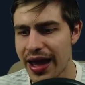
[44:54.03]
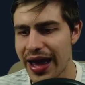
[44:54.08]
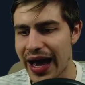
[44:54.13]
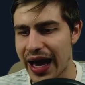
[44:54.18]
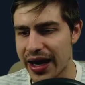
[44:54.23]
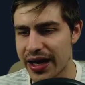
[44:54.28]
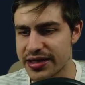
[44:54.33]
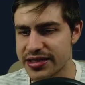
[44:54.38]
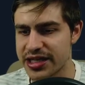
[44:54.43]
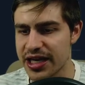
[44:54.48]

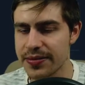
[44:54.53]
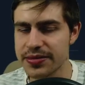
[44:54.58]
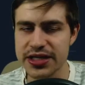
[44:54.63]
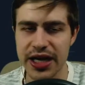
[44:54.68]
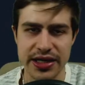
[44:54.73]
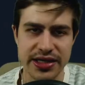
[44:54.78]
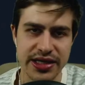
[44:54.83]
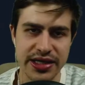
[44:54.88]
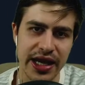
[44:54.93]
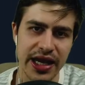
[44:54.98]
and it seems
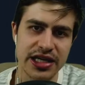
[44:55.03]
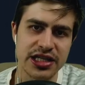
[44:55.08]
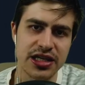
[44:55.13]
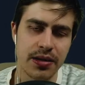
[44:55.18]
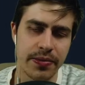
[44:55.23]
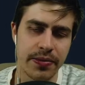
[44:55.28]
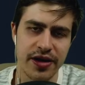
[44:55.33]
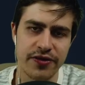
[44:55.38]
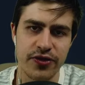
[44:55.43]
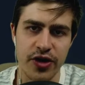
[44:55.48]
like there is a
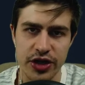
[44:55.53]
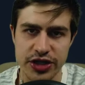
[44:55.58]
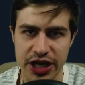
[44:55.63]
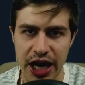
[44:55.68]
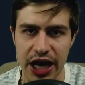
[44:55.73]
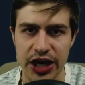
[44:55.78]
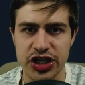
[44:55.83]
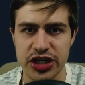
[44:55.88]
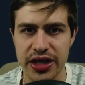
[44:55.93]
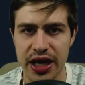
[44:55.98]
bit of
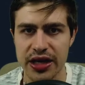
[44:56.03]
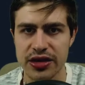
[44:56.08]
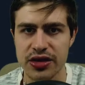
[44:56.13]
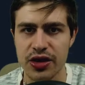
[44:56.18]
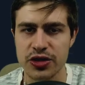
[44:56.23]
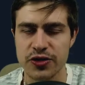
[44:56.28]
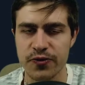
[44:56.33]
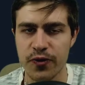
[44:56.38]
rotation there in those